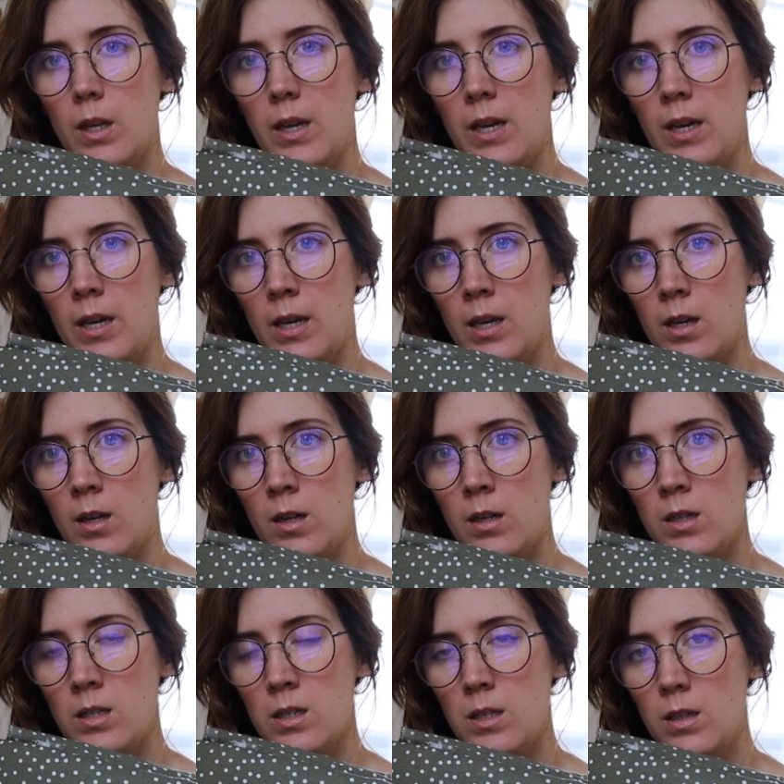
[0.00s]

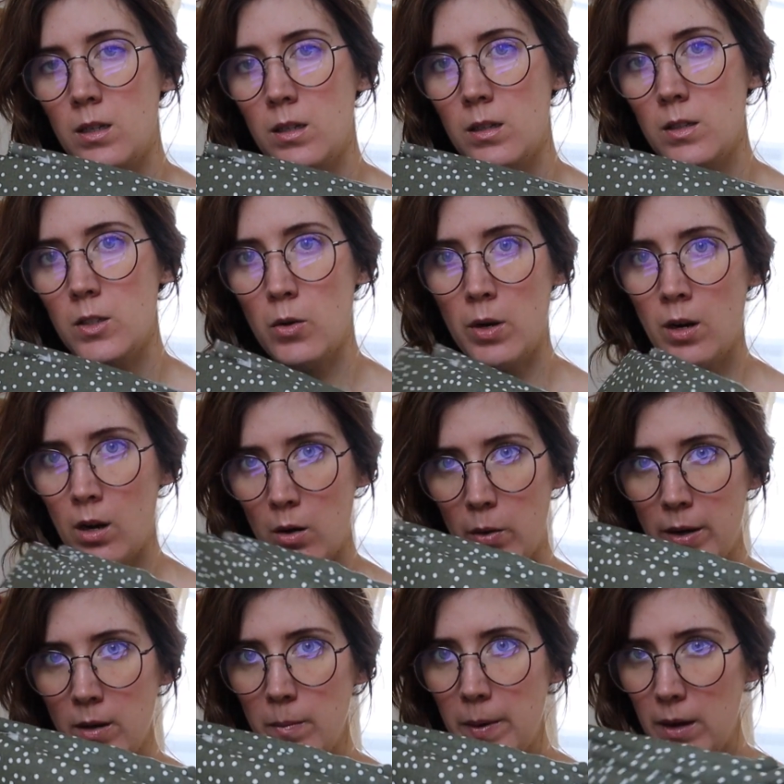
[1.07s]
And so I got
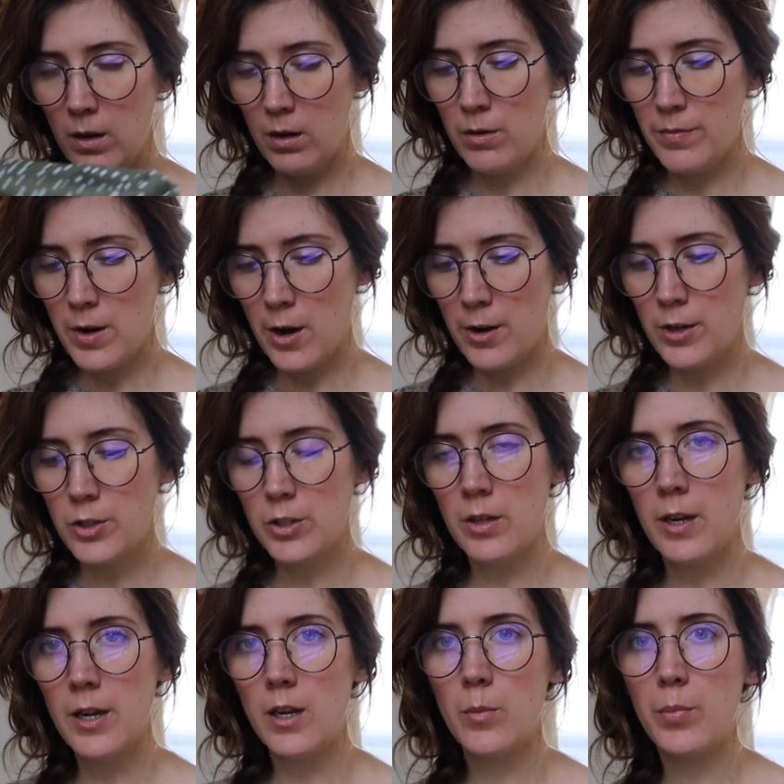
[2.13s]
quite a bit of yardage
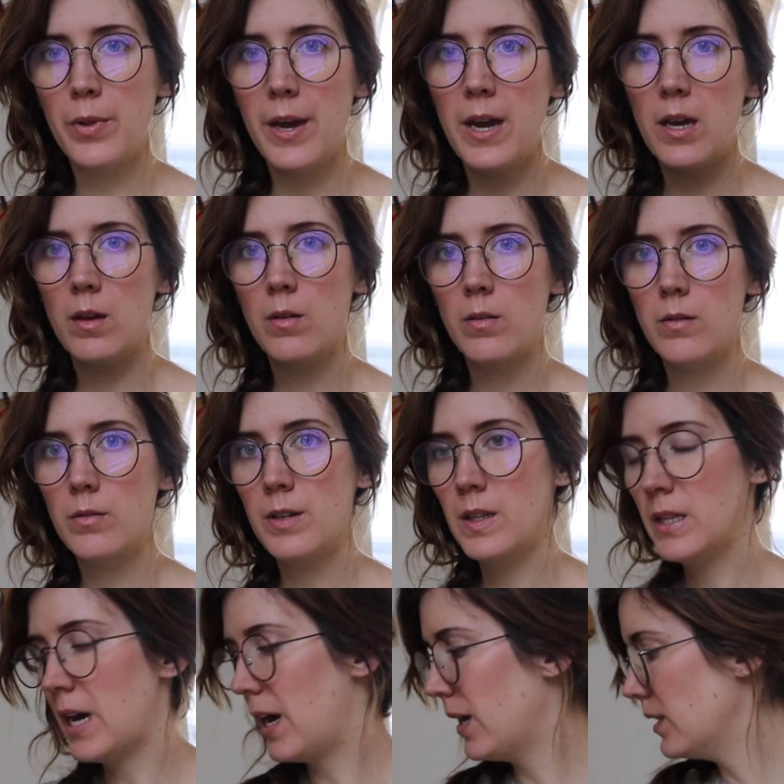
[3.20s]
that I could play with
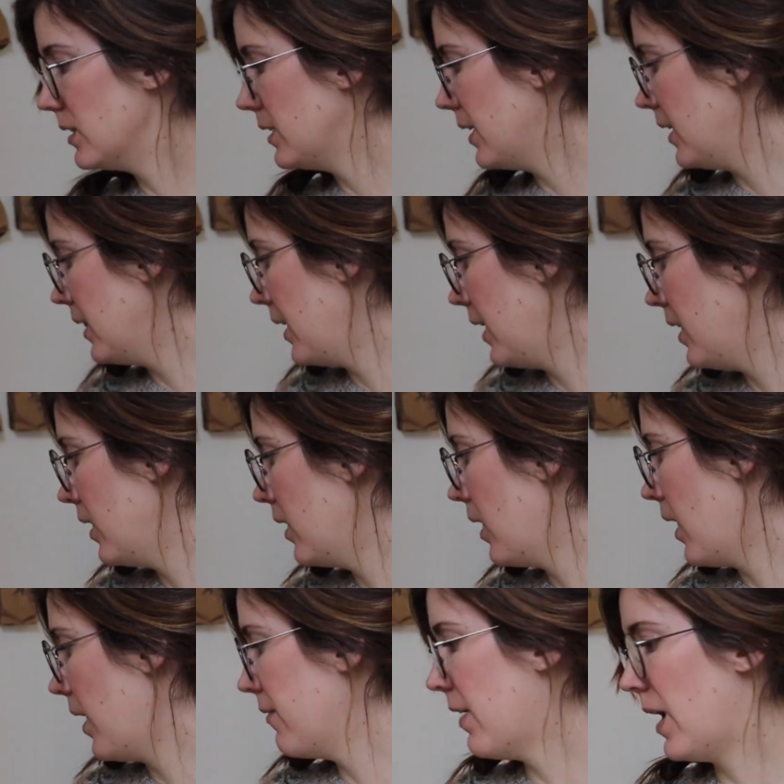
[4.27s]
that. And then
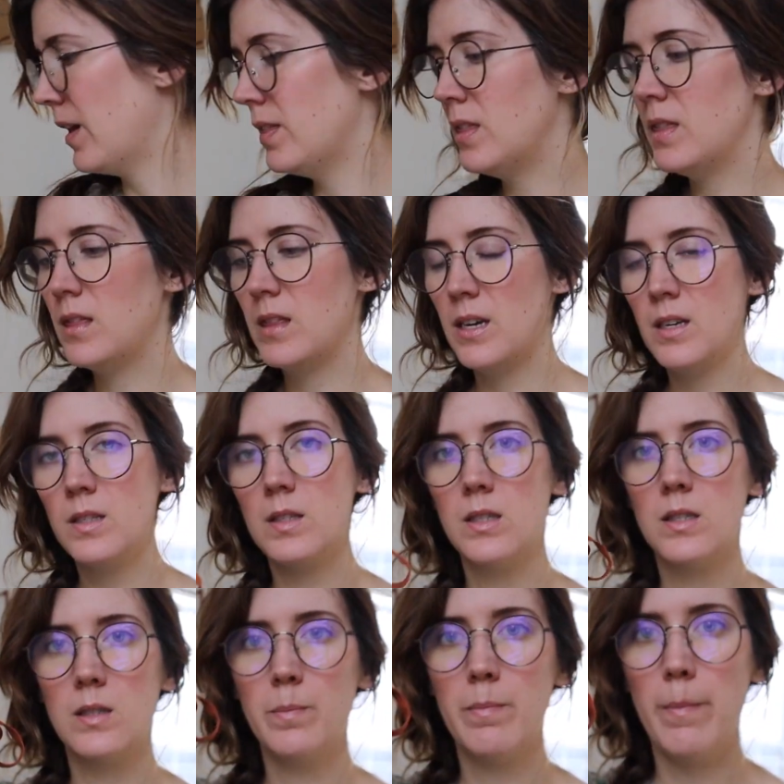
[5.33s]
I've had
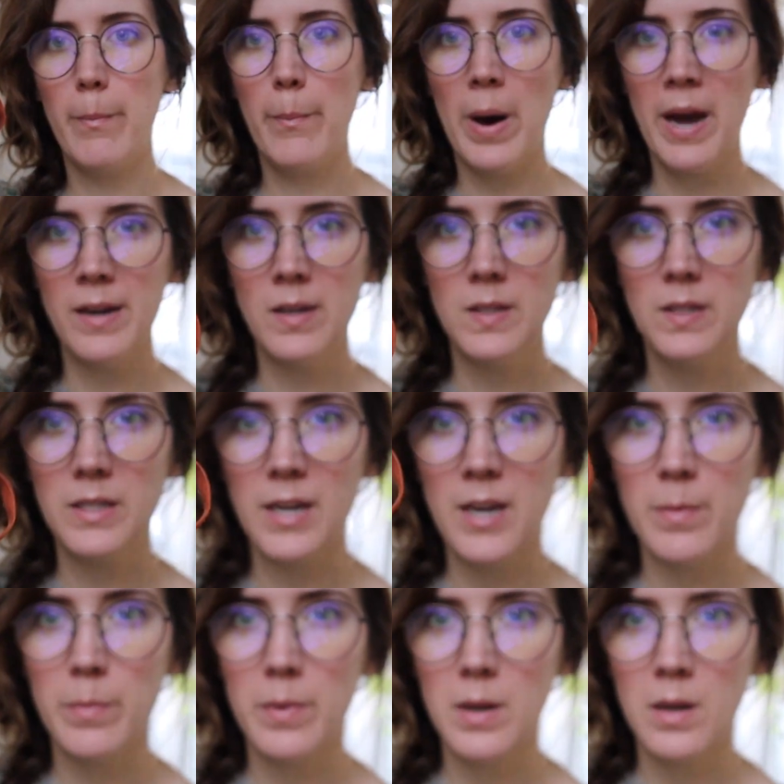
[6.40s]
this bias
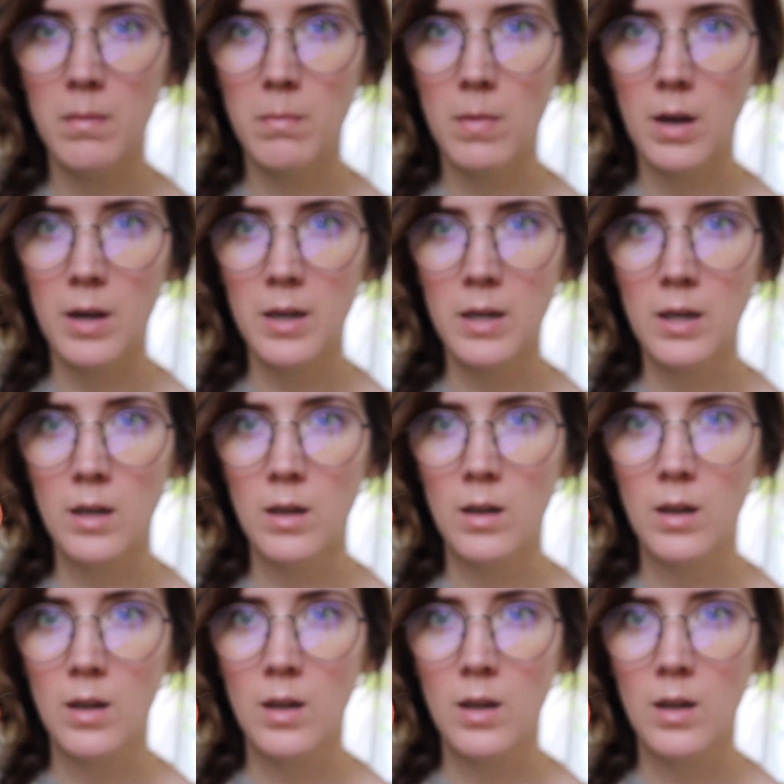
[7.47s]
tape in my